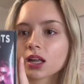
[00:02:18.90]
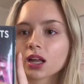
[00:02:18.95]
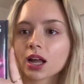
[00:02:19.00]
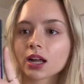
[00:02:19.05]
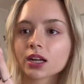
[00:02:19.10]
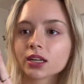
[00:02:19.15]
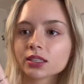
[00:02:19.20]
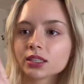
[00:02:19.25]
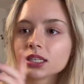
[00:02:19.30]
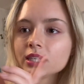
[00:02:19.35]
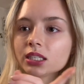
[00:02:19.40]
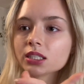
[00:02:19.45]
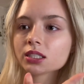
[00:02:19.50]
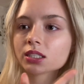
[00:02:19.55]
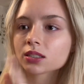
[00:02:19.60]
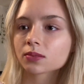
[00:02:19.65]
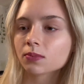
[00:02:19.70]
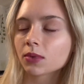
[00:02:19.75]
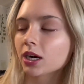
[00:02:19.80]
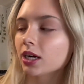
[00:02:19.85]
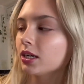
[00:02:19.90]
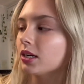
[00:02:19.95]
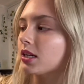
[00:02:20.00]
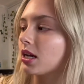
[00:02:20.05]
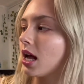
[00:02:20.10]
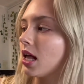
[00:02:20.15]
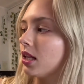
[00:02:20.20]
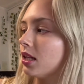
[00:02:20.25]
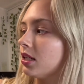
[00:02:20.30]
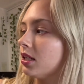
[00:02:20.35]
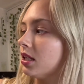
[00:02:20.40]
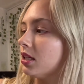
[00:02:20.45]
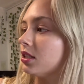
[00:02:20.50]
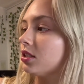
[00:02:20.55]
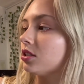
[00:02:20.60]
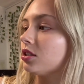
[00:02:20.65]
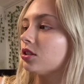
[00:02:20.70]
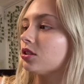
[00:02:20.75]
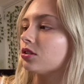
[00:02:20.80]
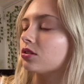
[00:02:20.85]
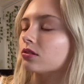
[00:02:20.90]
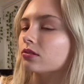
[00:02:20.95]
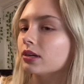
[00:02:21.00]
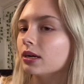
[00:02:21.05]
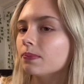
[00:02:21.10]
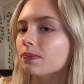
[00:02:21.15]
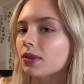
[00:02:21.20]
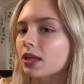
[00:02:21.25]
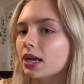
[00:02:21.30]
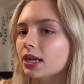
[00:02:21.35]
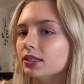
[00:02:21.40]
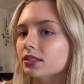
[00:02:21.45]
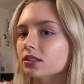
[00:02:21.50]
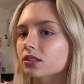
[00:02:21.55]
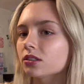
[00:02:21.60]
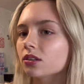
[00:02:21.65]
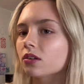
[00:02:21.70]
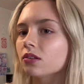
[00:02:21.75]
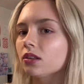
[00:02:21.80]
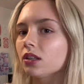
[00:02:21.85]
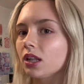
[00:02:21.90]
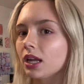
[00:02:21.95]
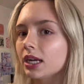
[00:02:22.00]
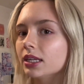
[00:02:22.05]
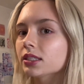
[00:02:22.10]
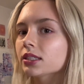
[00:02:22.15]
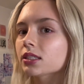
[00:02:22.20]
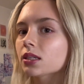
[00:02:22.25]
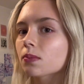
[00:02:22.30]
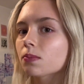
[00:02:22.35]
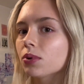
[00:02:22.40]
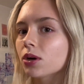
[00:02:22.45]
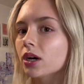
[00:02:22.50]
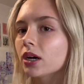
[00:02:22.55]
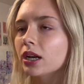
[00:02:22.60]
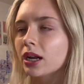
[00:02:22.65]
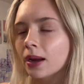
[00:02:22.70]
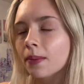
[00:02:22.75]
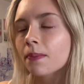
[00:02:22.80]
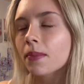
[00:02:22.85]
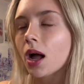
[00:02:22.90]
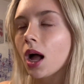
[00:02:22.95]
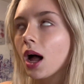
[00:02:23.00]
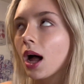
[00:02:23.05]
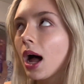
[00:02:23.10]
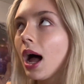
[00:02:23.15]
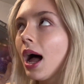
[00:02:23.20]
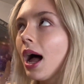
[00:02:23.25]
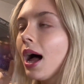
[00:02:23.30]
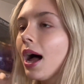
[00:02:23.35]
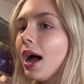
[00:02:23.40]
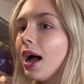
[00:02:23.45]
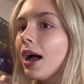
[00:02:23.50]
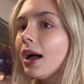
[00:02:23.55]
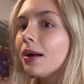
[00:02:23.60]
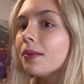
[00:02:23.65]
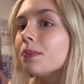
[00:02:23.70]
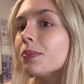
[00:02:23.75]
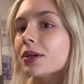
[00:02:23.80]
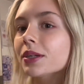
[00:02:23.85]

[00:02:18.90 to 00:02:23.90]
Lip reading: I got these smart LED strip lights, so let's put them up.